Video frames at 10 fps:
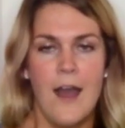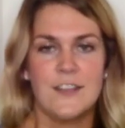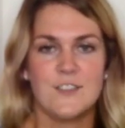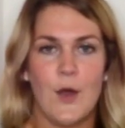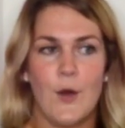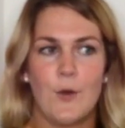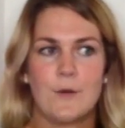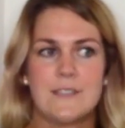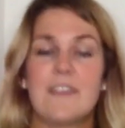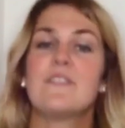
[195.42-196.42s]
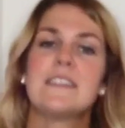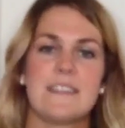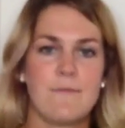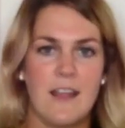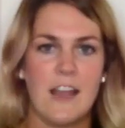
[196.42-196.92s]
So definitely
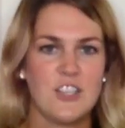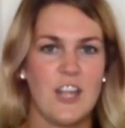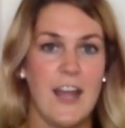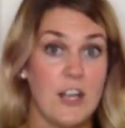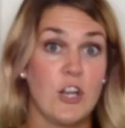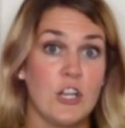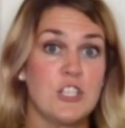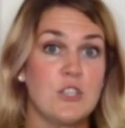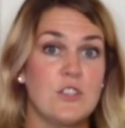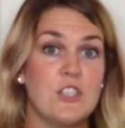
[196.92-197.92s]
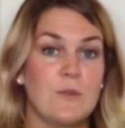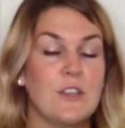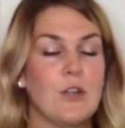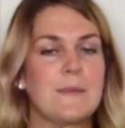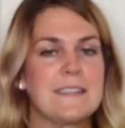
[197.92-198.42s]
something I encourage you to do
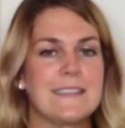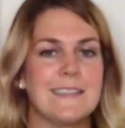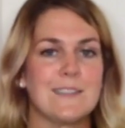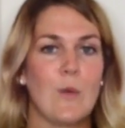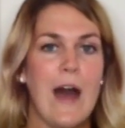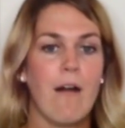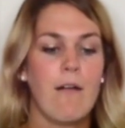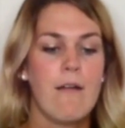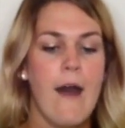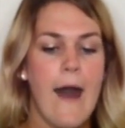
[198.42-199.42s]
in your business as well.